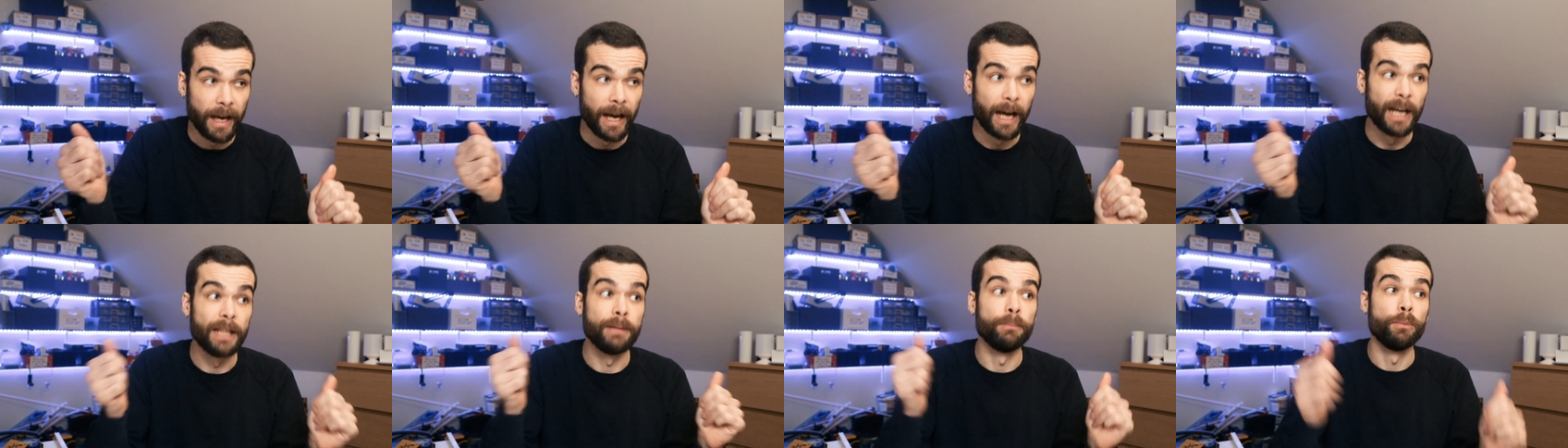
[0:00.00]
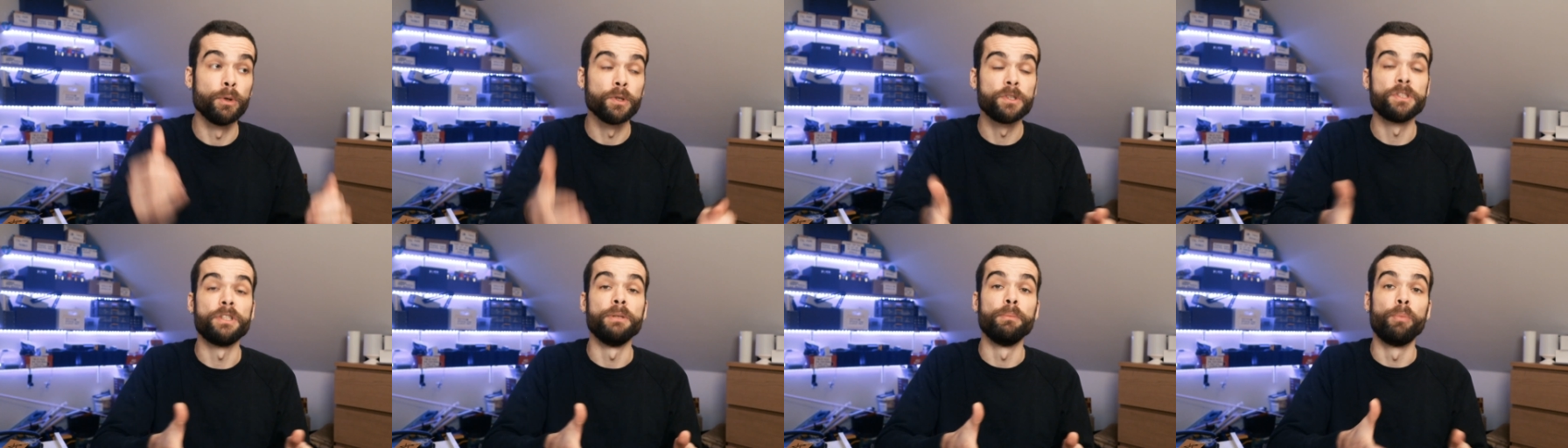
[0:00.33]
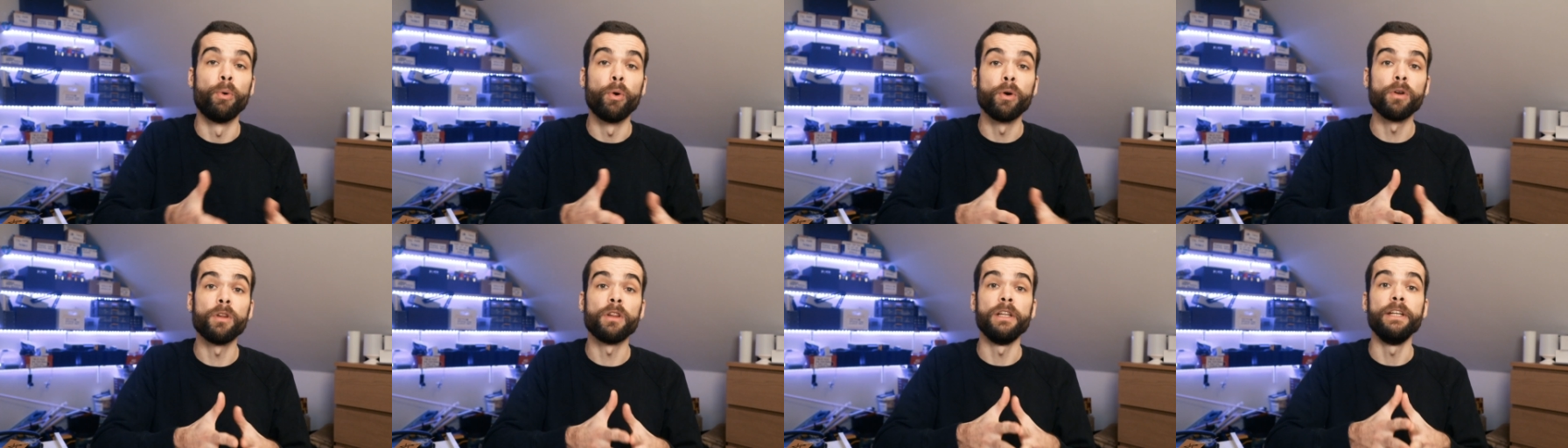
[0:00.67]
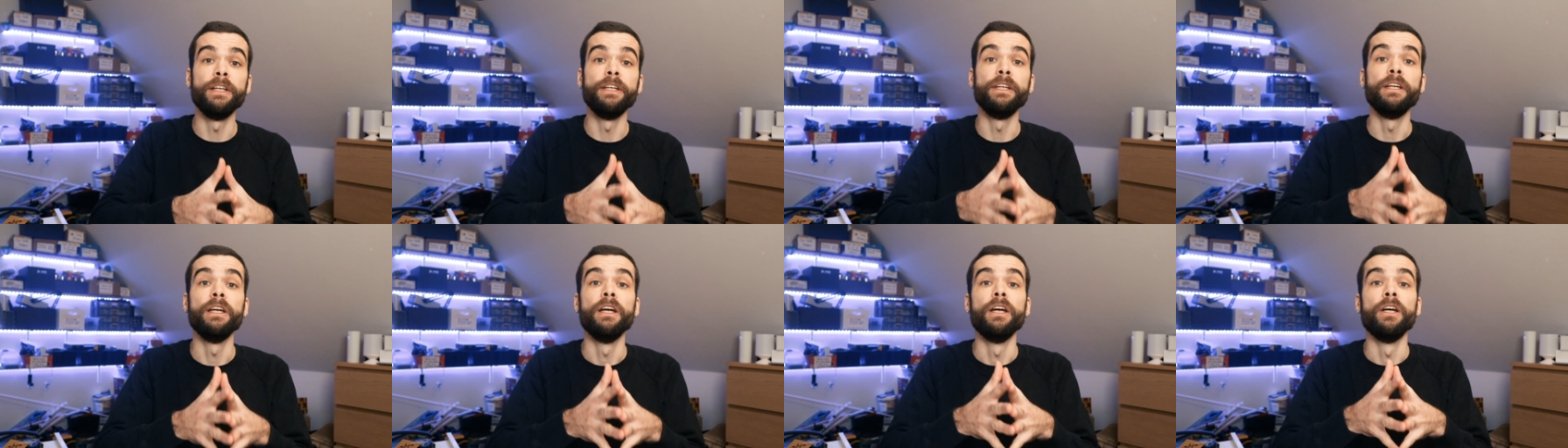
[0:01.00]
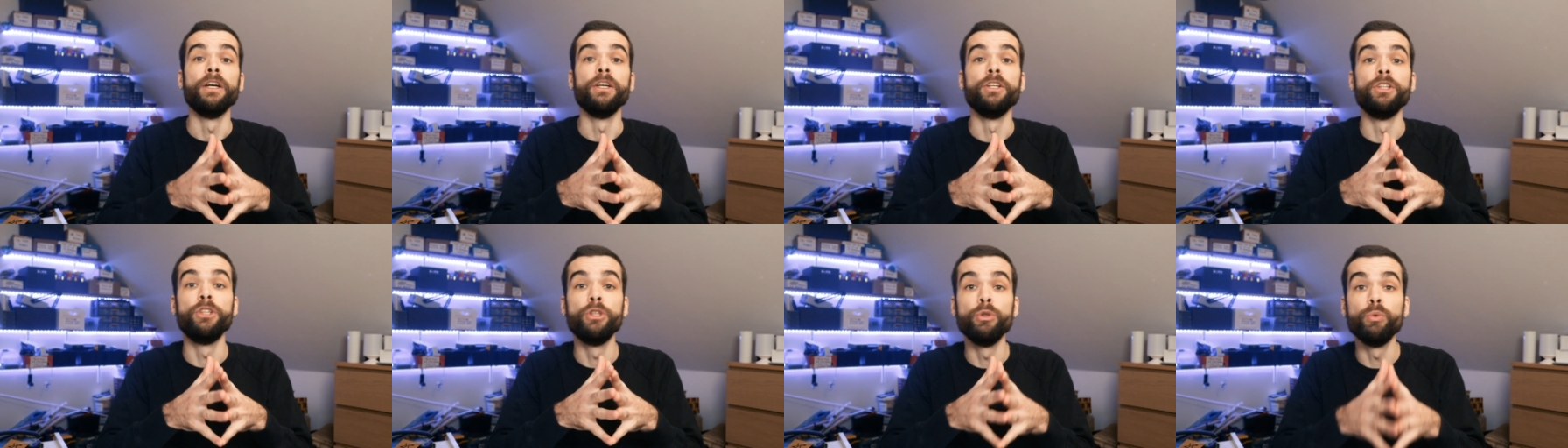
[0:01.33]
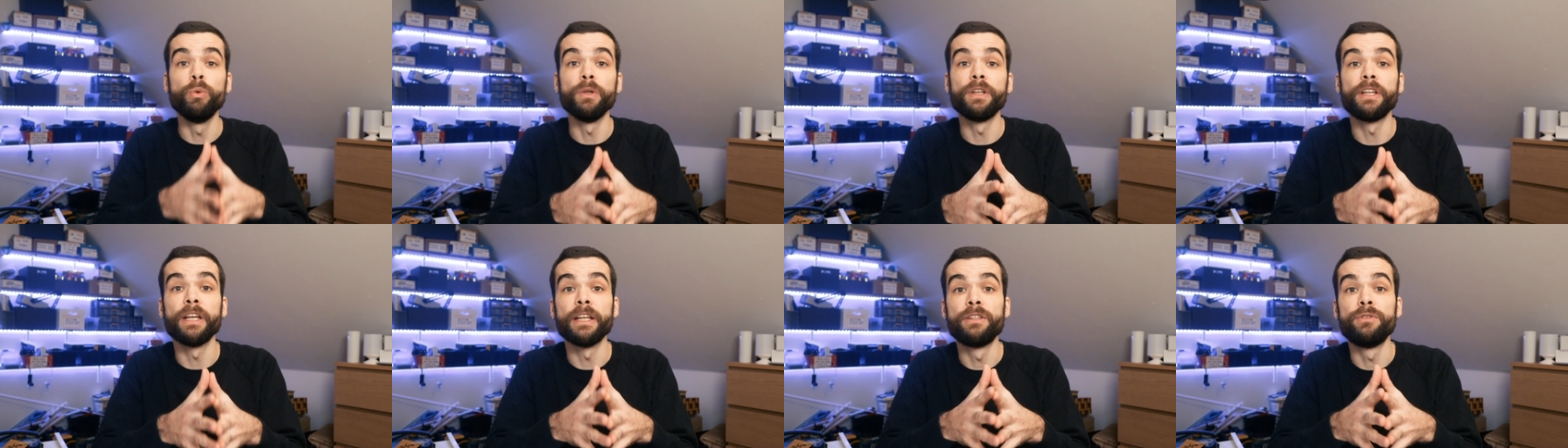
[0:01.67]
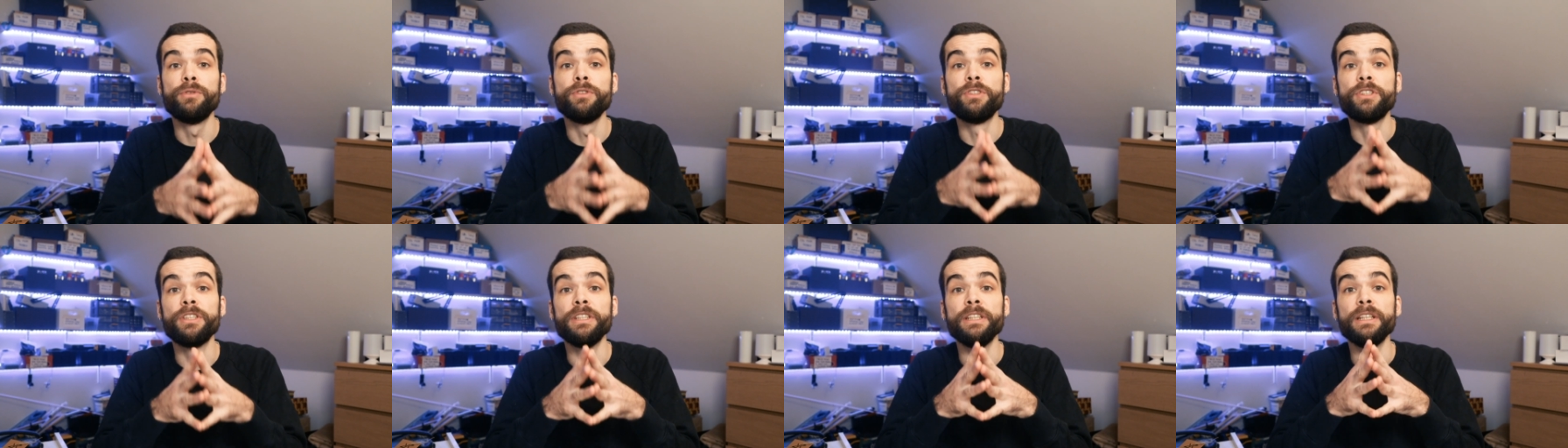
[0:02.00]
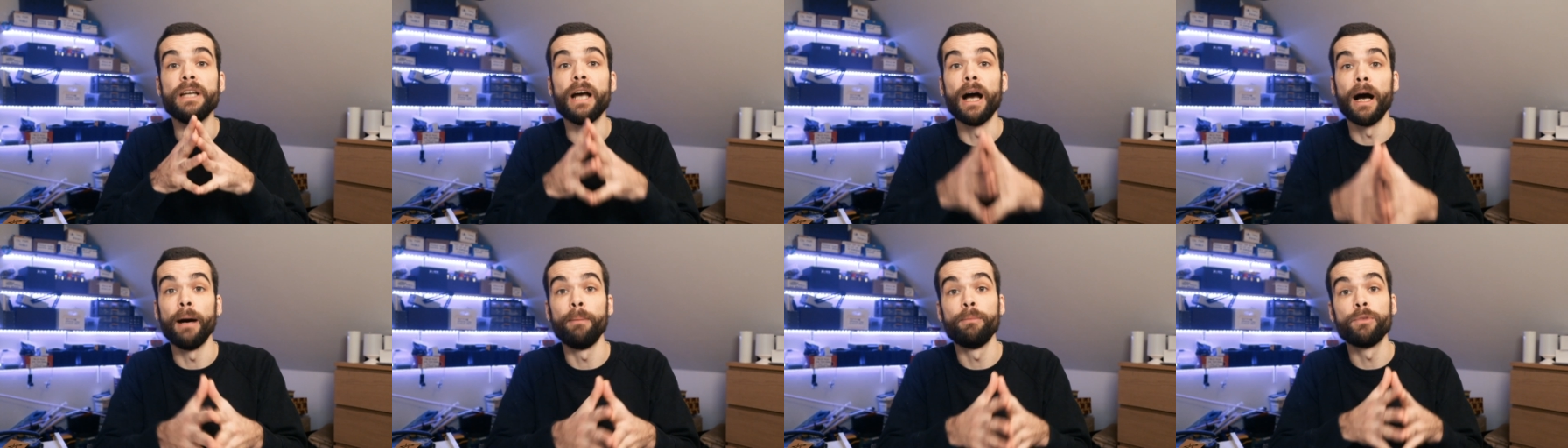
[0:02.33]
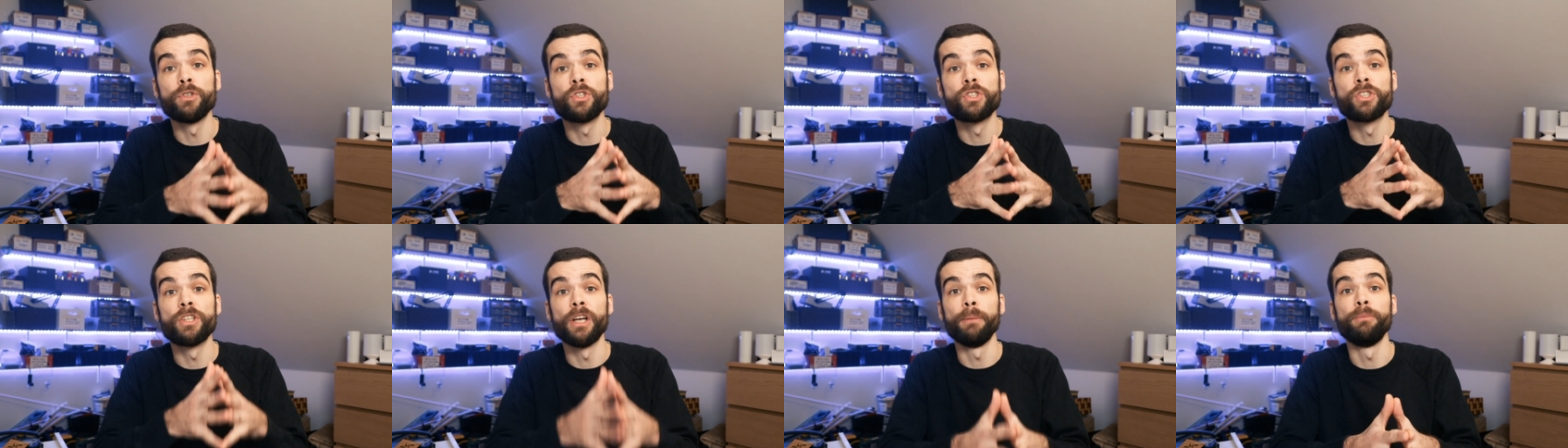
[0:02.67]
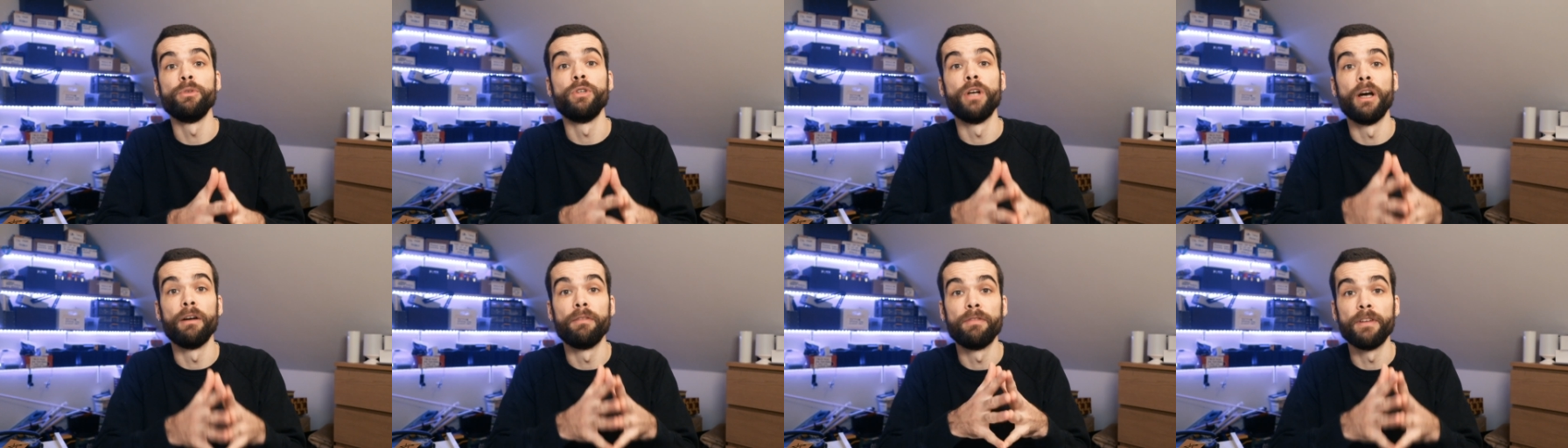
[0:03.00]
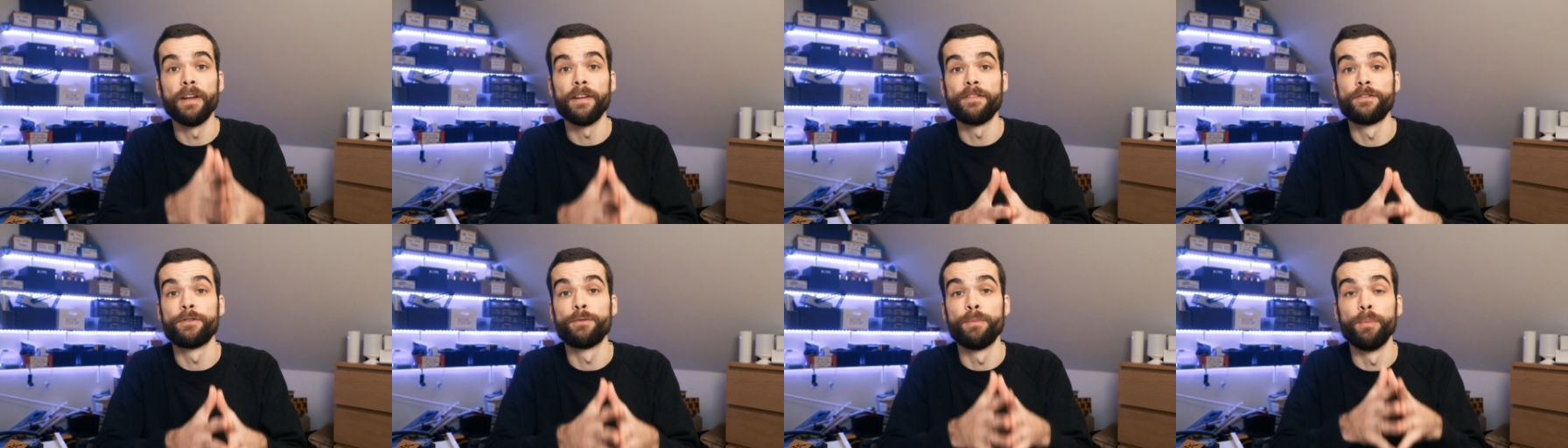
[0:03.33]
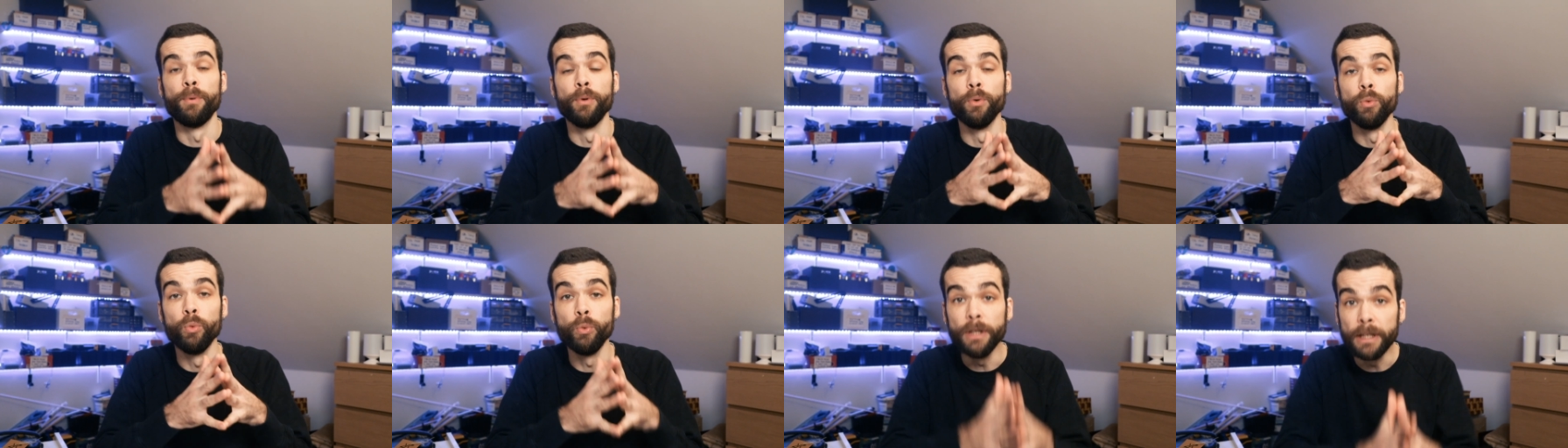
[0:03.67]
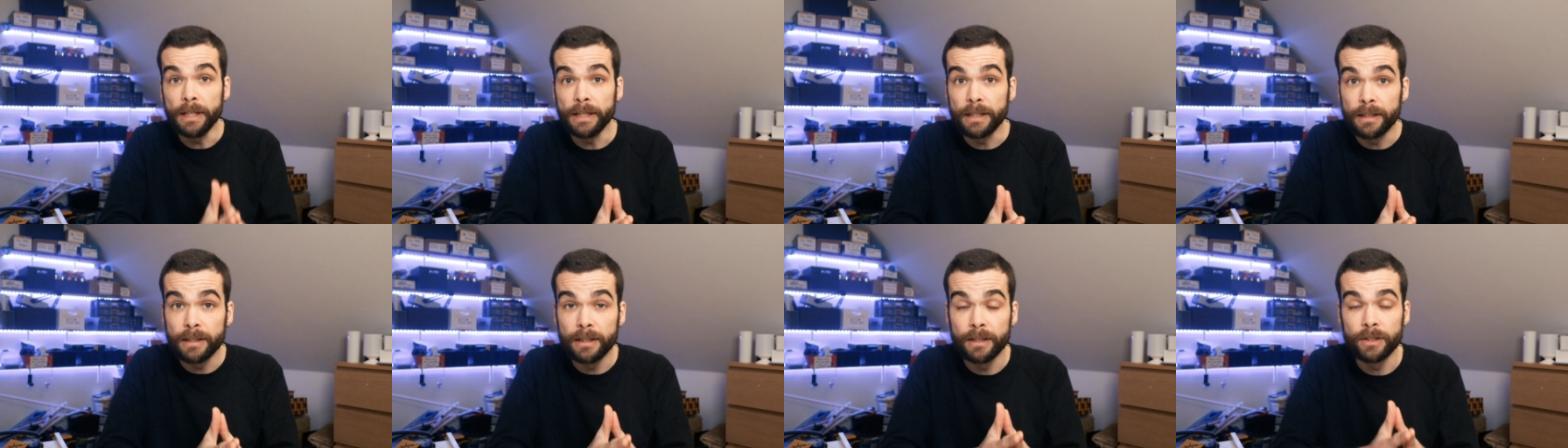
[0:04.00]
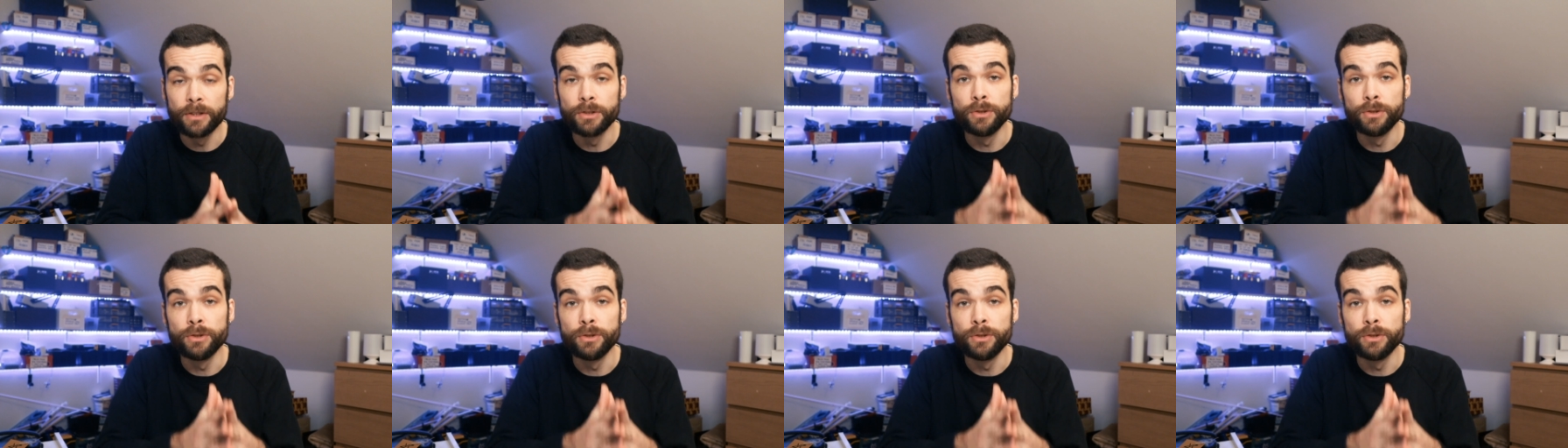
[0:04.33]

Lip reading: And most importantly, you will get to see how much time you have left per week